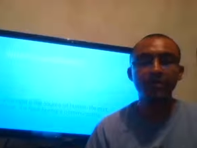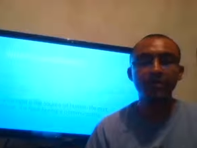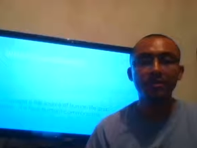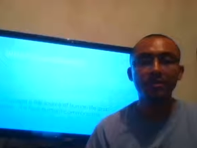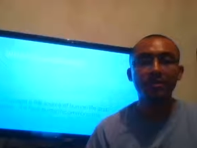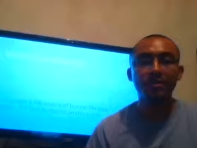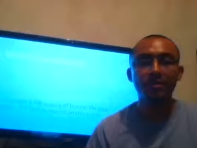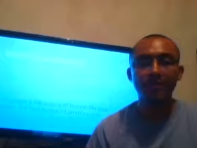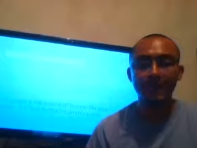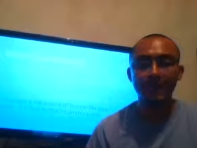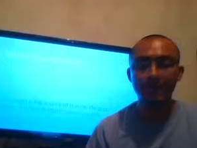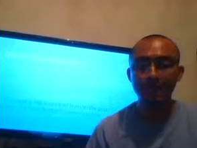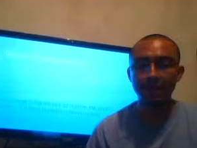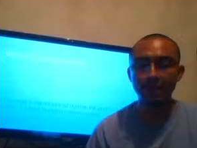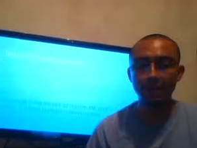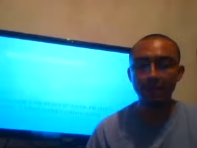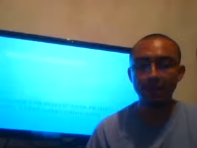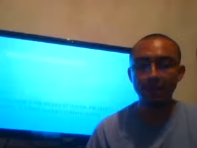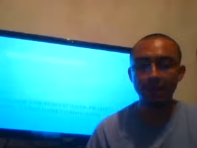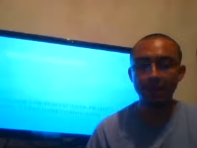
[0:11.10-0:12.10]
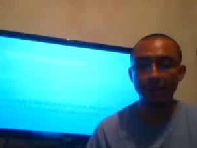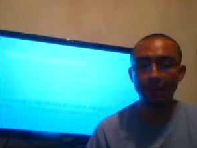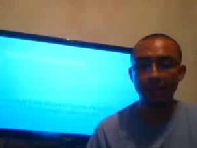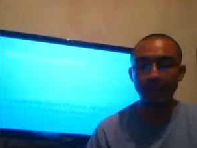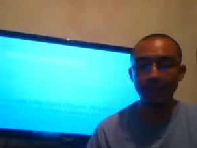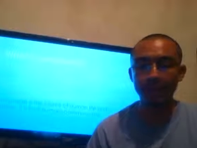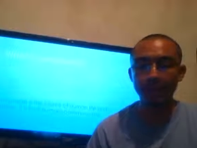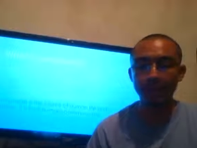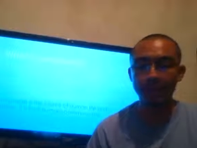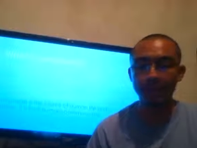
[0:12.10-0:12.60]
going to define what
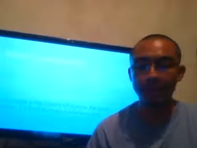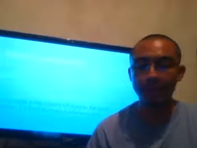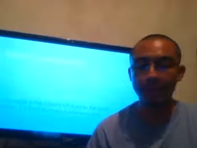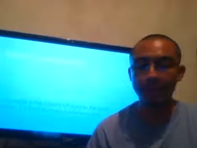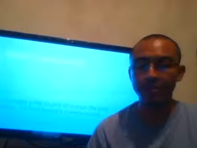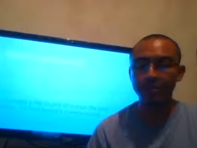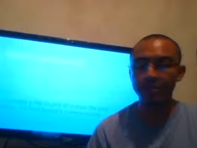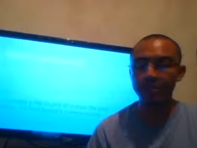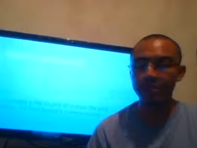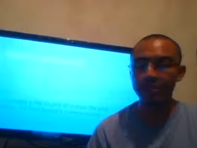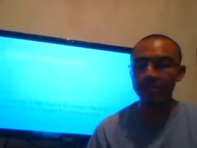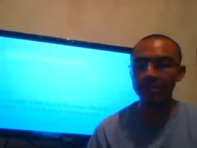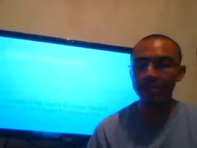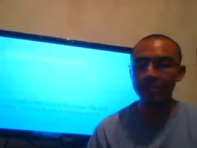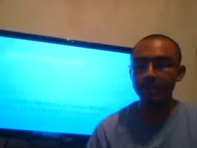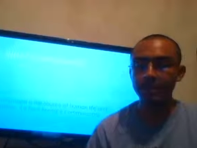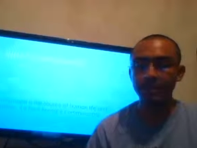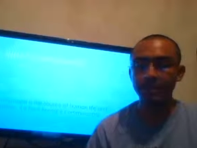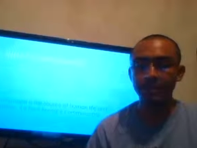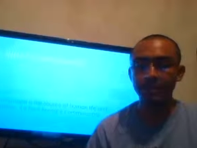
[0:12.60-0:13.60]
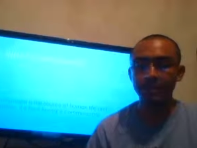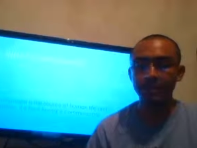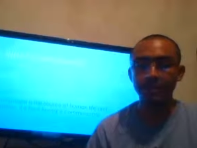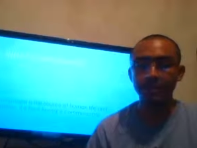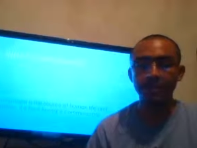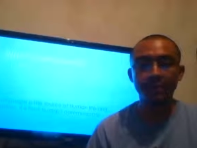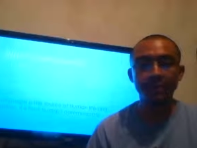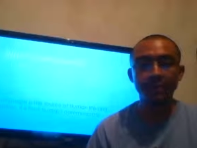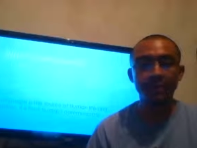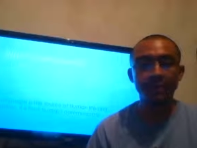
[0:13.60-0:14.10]
language is in
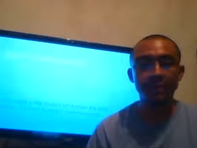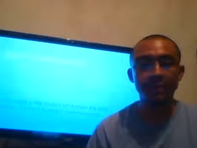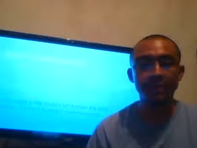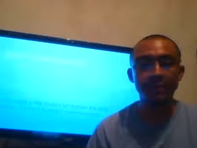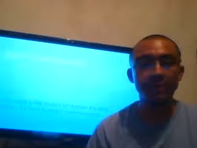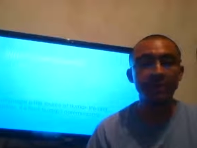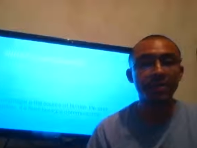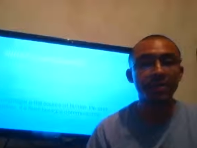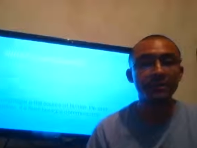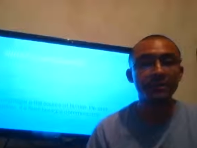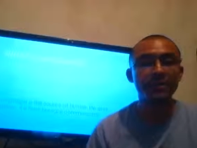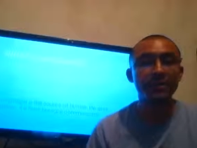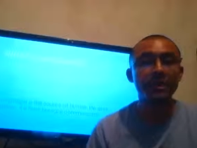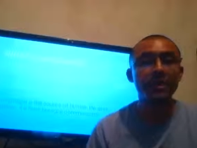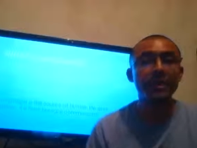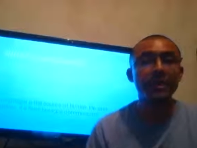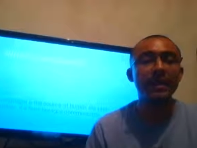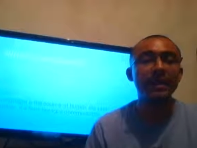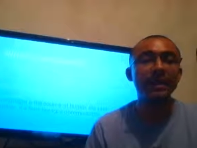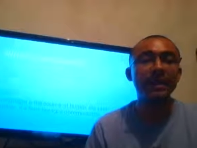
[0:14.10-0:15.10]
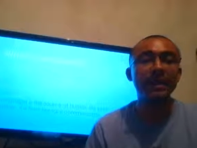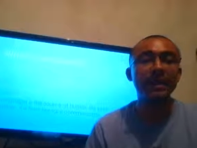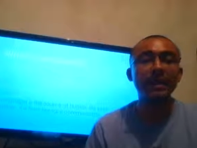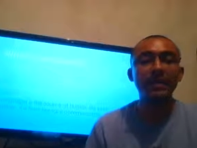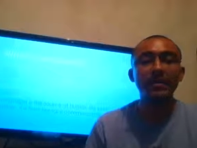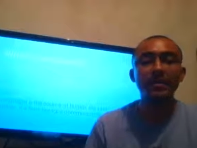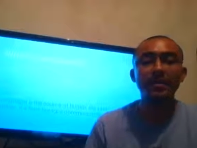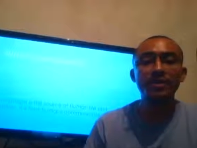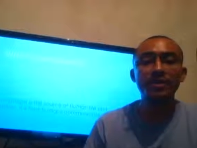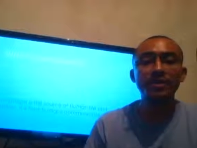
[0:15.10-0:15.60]
terms of linguistics.
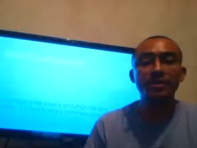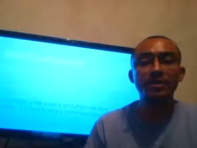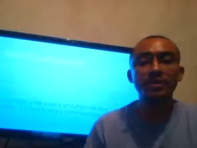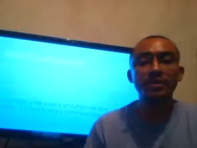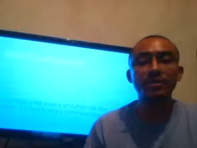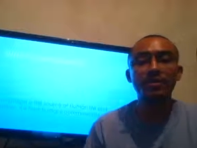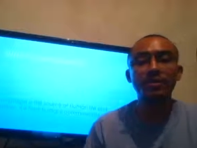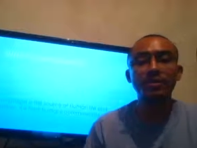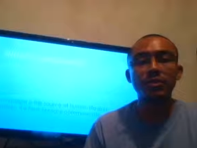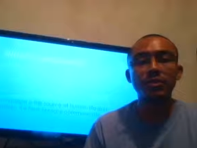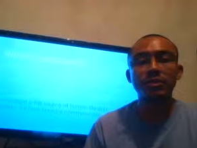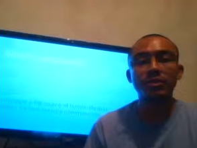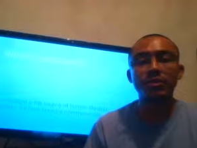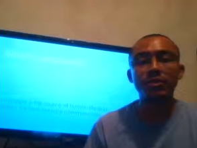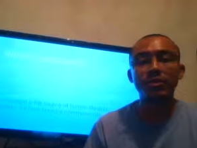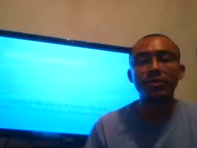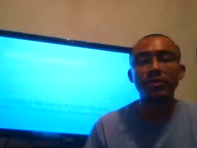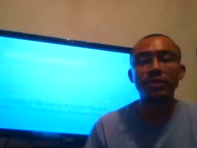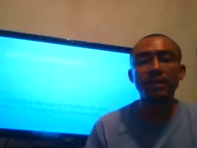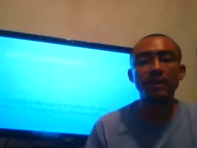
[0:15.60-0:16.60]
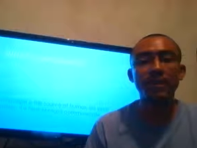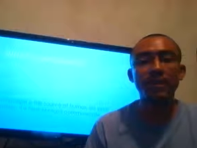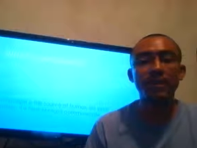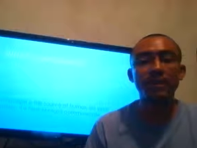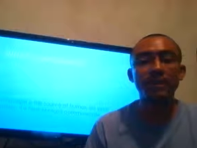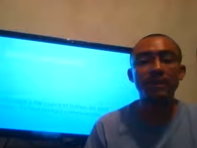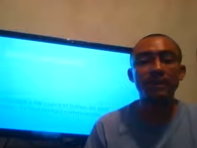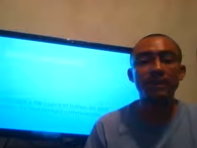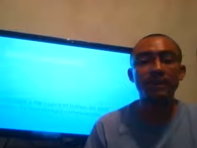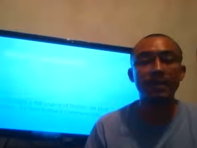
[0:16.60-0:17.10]
Language is the source of human
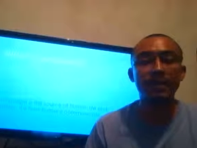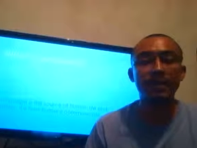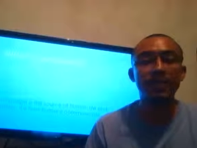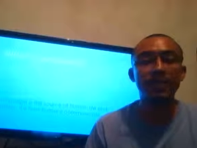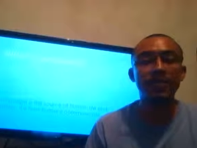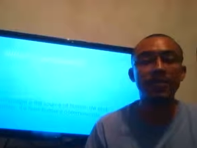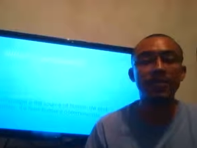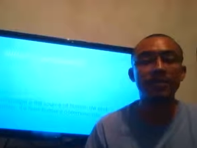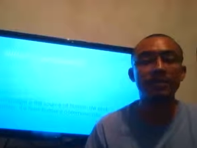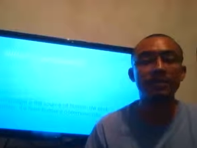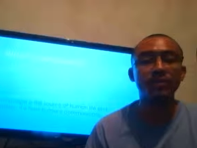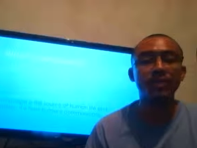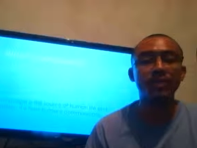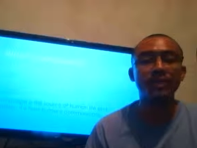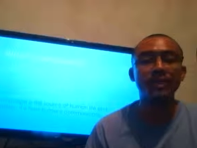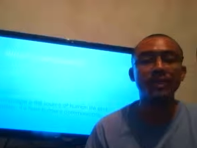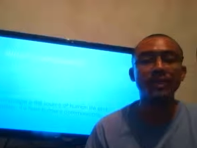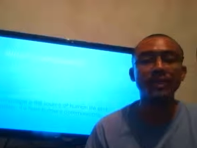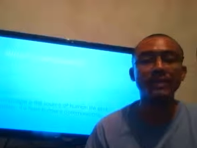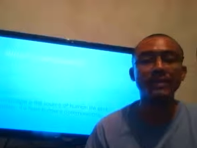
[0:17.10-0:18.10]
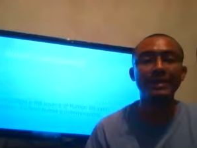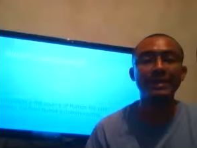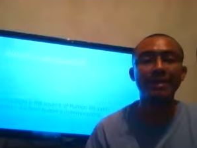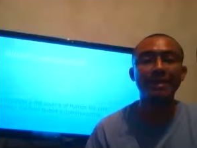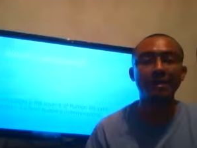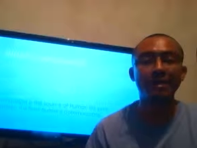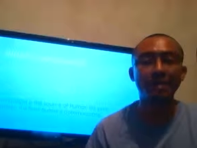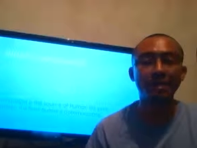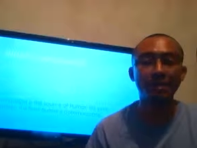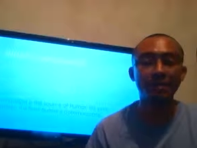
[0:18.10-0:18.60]
life and power. It is
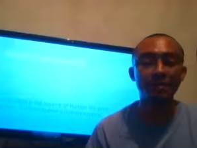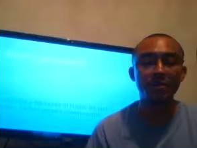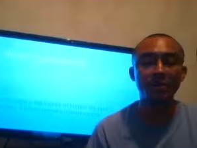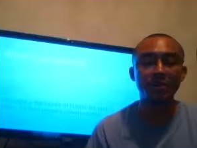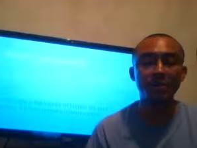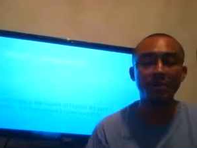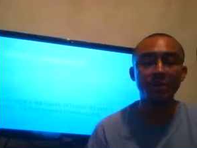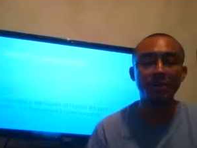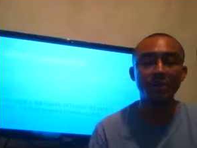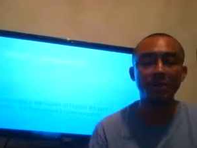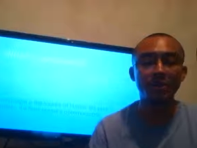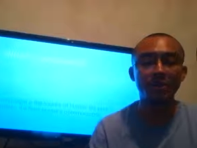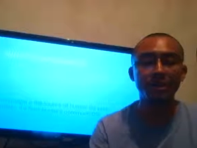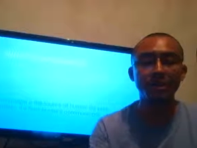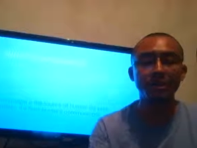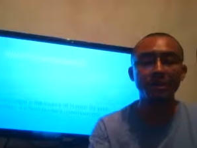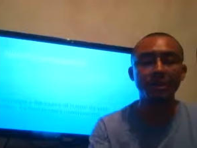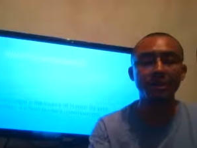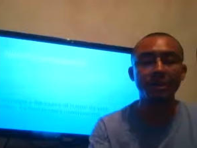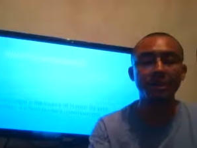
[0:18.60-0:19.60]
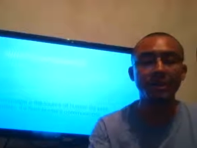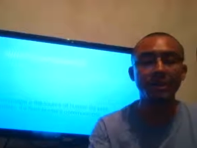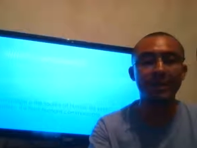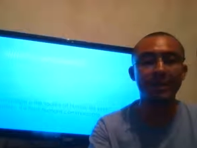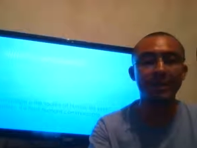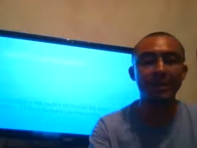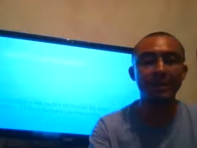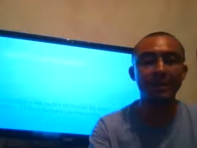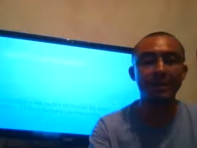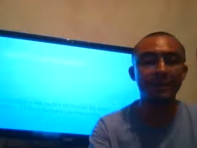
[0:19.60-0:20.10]
how humans
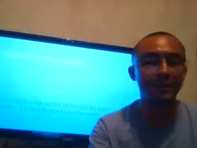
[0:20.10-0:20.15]
communicate.